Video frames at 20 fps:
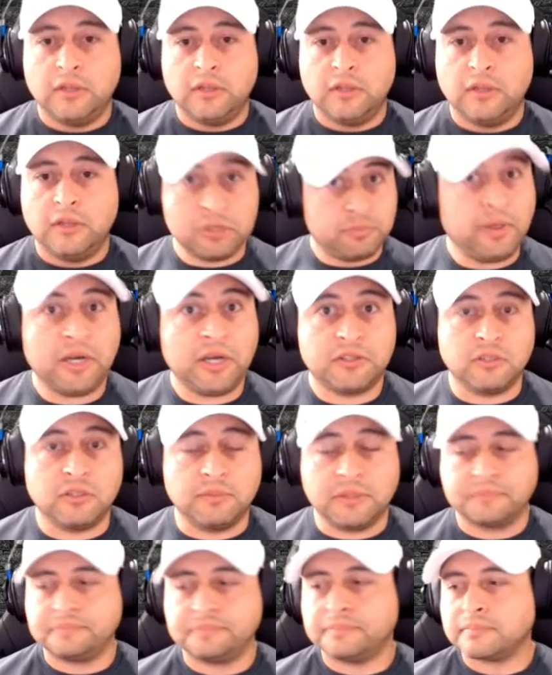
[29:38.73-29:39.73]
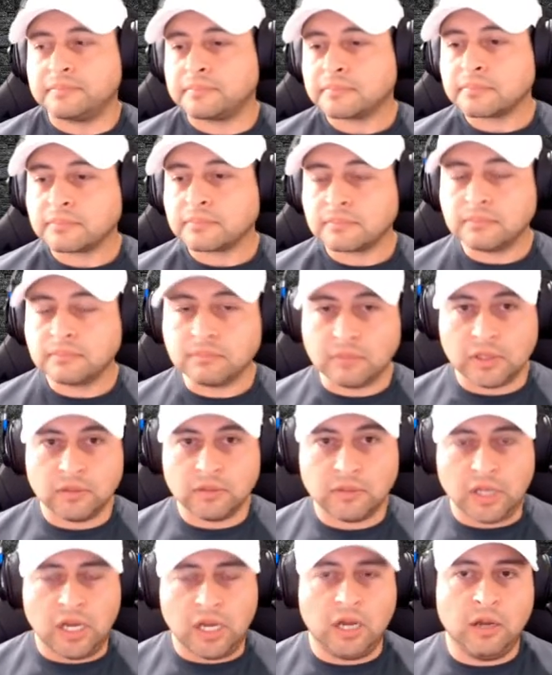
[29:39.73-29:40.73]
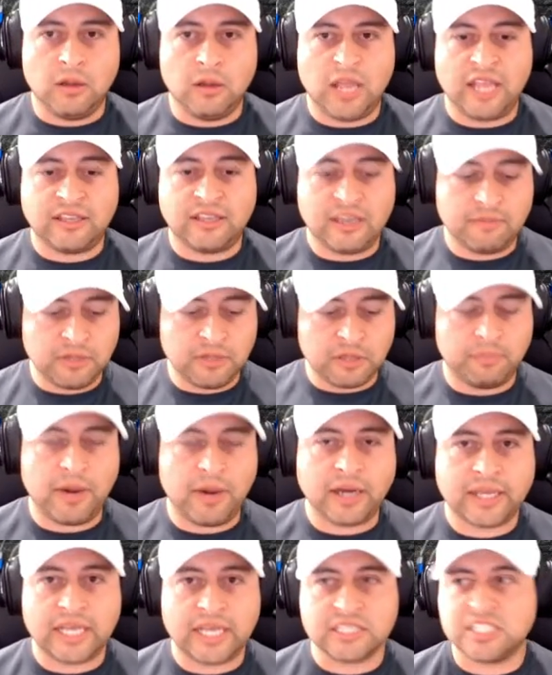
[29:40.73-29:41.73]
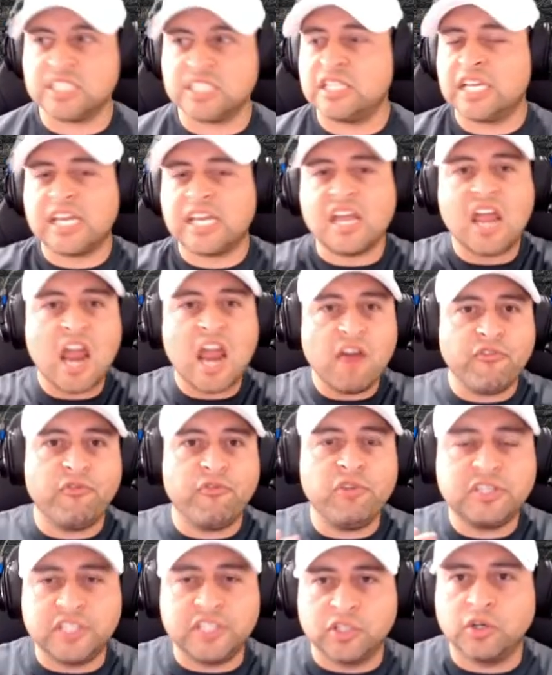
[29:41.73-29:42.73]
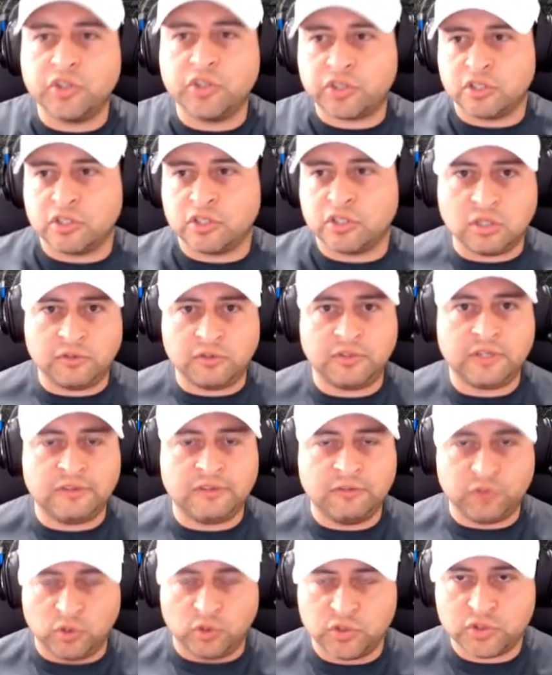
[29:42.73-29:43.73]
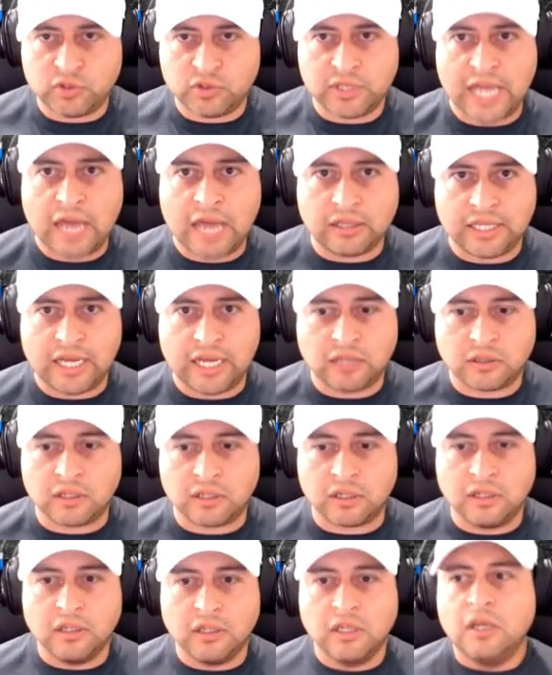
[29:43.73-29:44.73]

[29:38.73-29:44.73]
They responded to me and gave me the podcast, just like every single other conservative influencer and outlet out there.